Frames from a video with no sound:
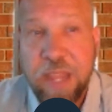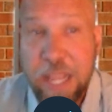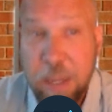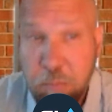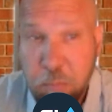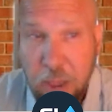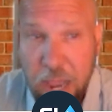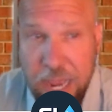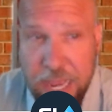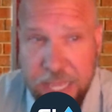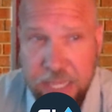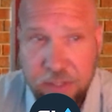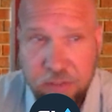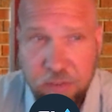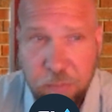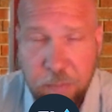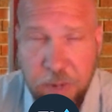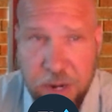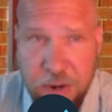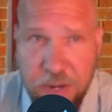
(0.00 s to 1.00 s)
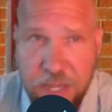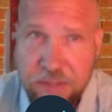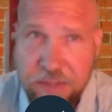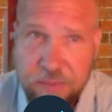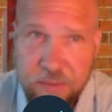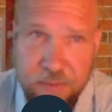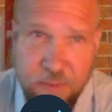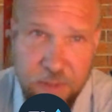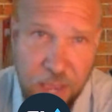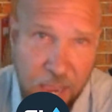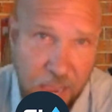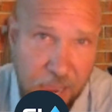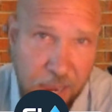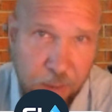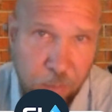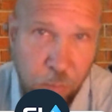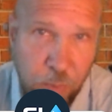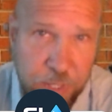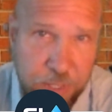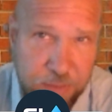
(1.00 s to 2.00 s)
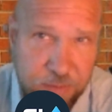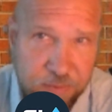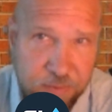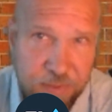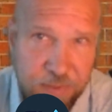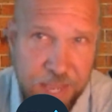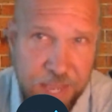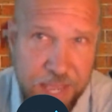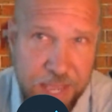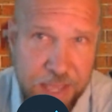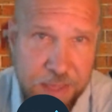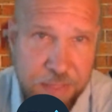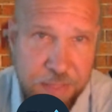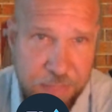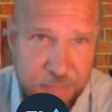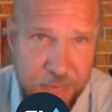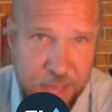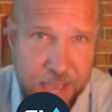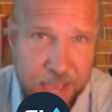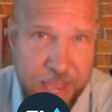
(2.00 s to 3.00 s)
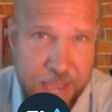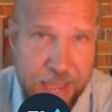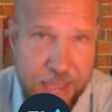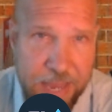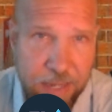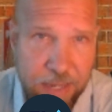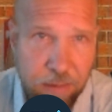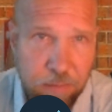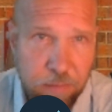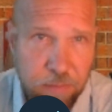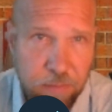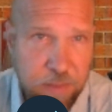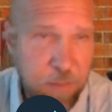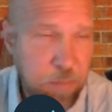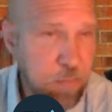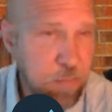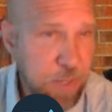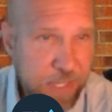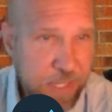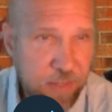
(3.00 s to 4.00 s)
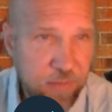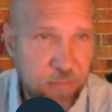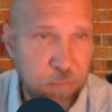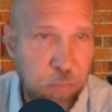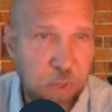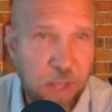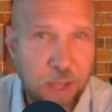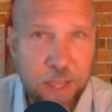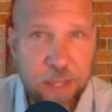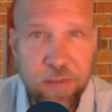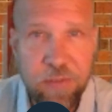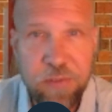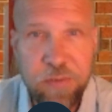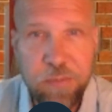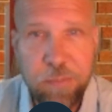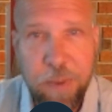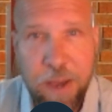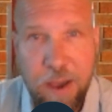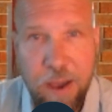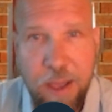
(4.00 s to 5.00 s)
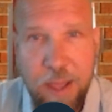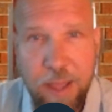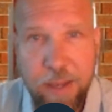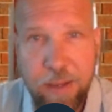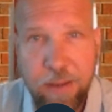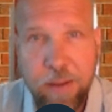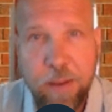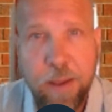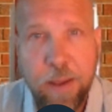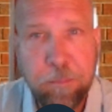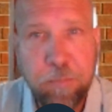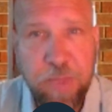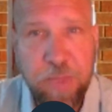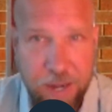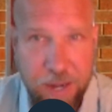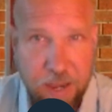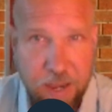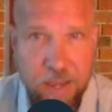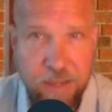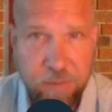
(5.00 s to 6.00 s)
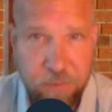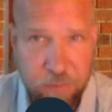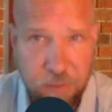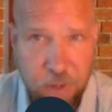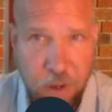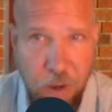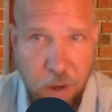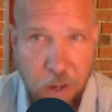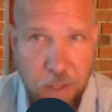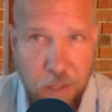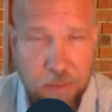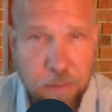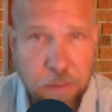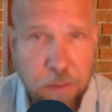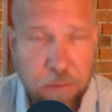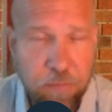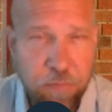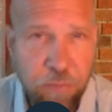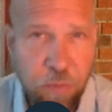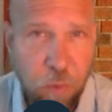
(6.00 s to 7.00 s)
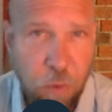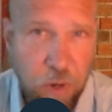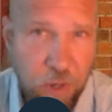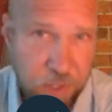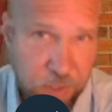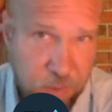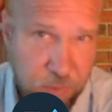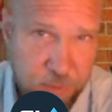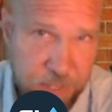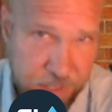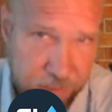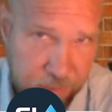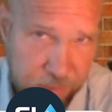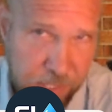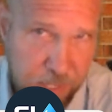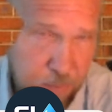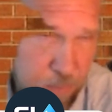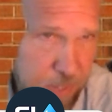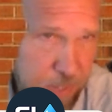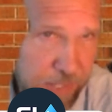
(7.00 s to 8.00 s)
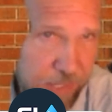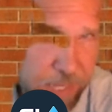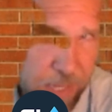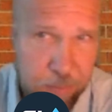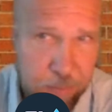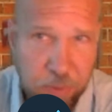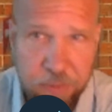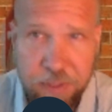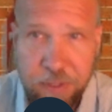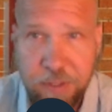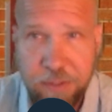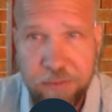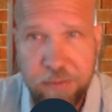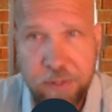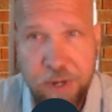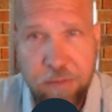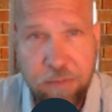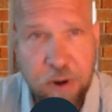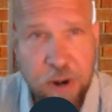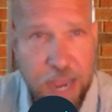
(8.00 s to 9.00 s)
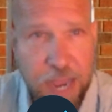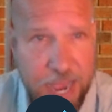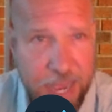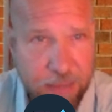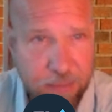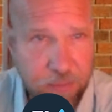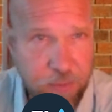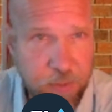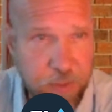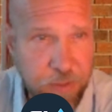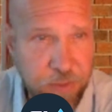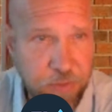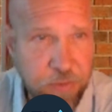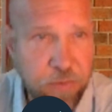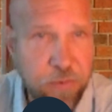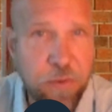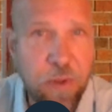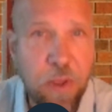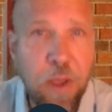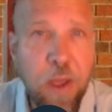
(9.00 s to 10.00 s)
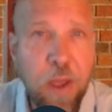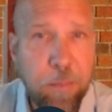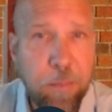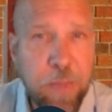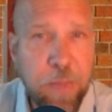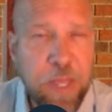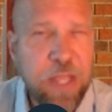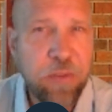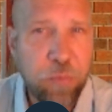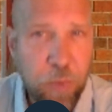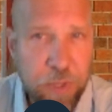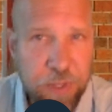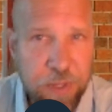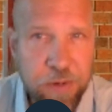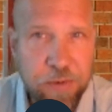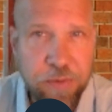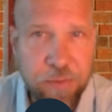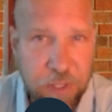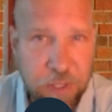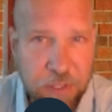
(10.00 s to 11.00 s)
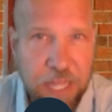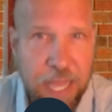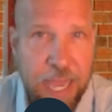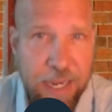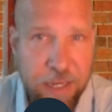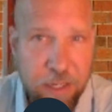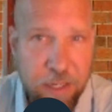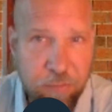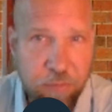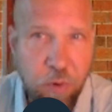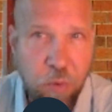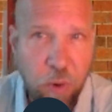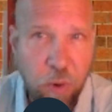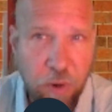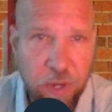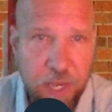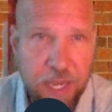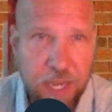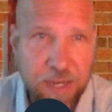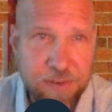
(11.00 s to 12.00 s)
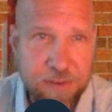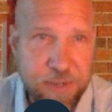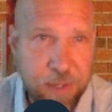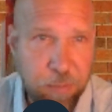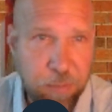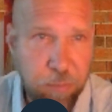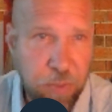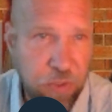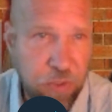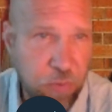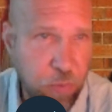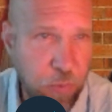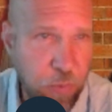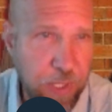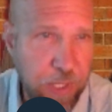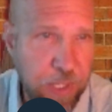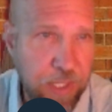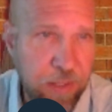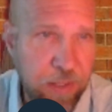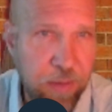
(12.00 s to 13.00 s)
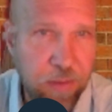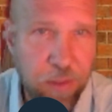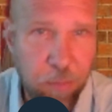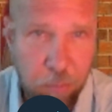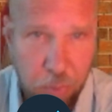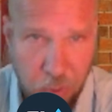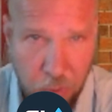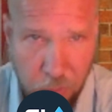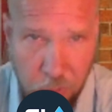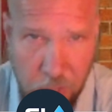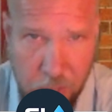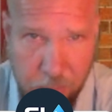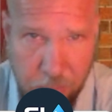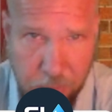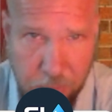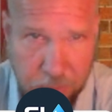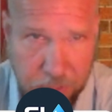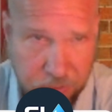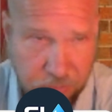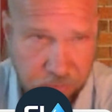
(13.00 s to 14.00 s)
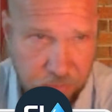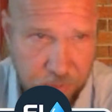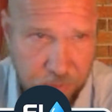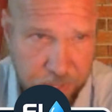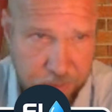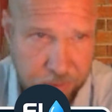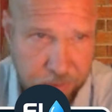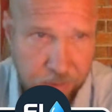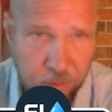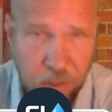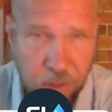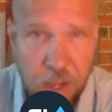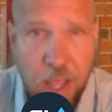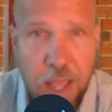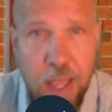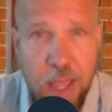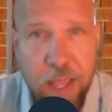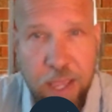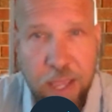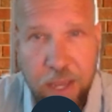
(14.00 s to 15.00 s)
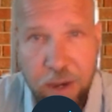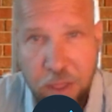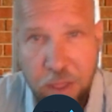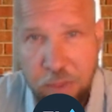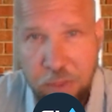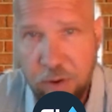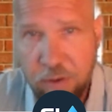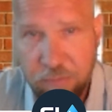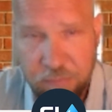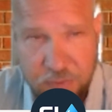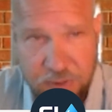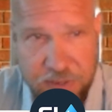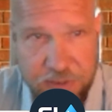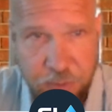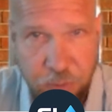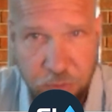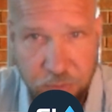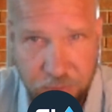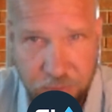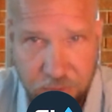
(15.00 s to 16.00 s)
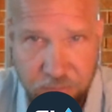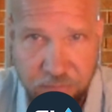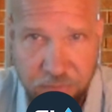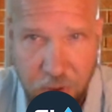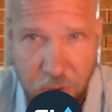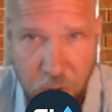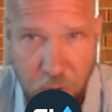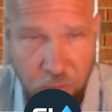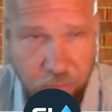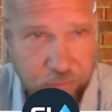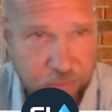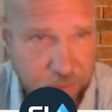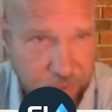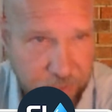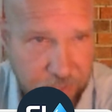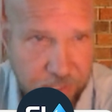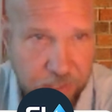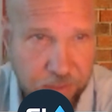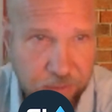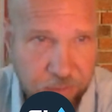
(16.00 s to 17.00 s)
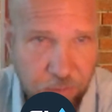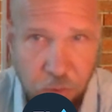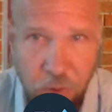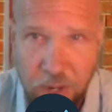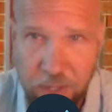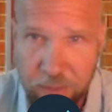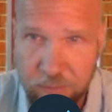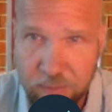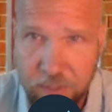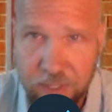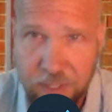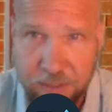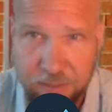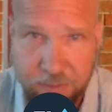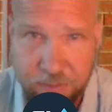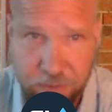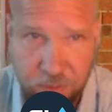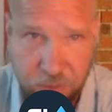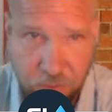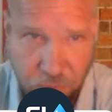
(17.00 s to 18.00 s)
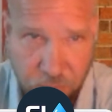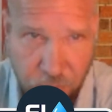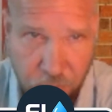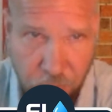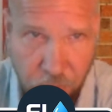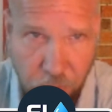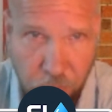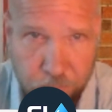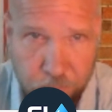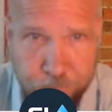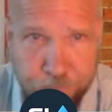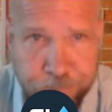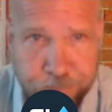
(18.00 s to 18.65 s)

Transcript: In my experience, I would say that the biggest blind spot that I saw for utility being able to discover hazards is when there's the lack of coordination between the program administrator and other officials involved in cross connection control.